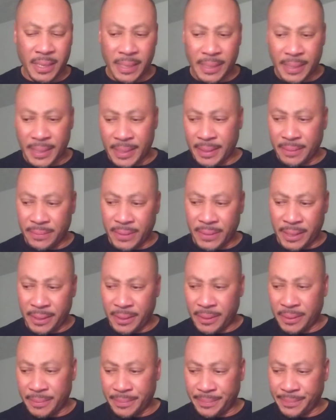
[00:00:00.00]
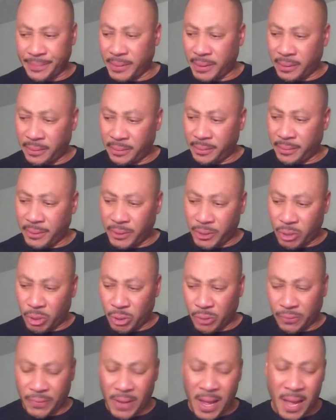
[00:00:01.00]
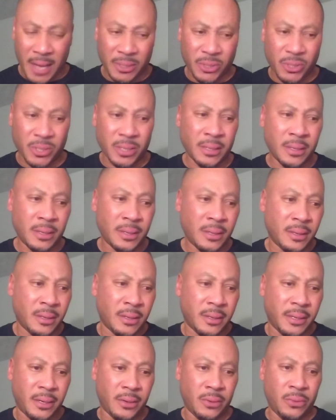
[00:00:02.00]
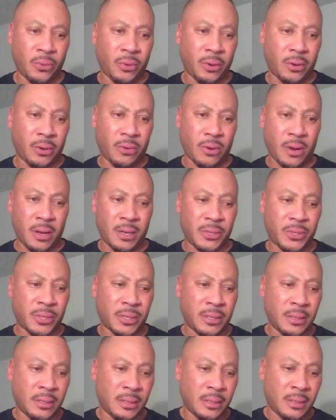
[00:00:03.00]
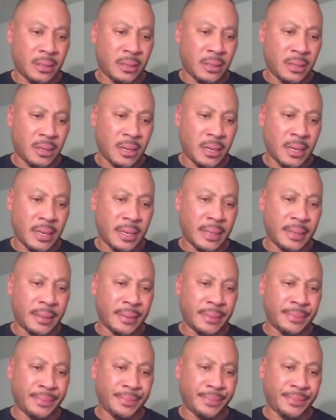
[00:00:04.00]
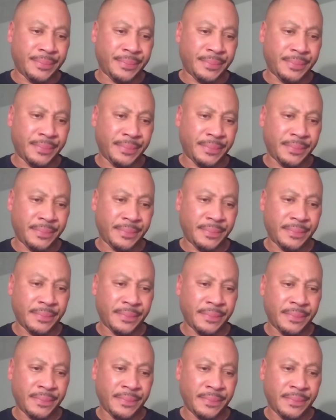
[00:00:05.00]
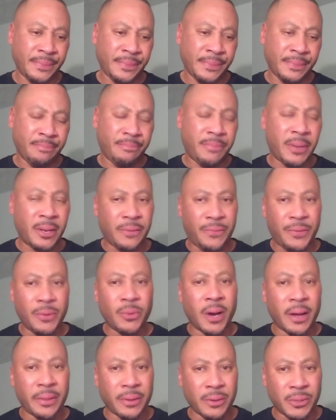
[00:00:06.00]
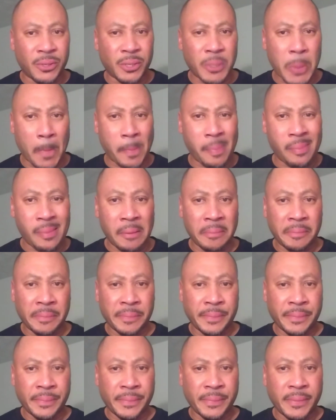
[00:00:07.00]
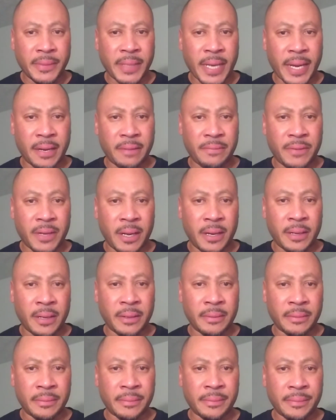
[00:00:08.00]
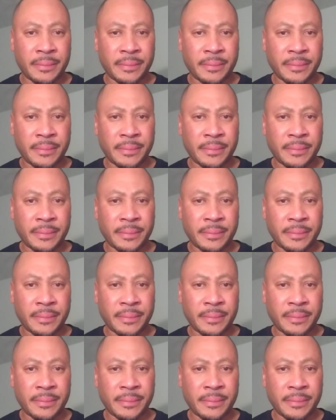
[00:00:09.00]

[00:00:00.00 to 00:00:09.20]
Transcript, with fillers: uh, right here, Social Fox here in Norcross. Um, been a few others that have done,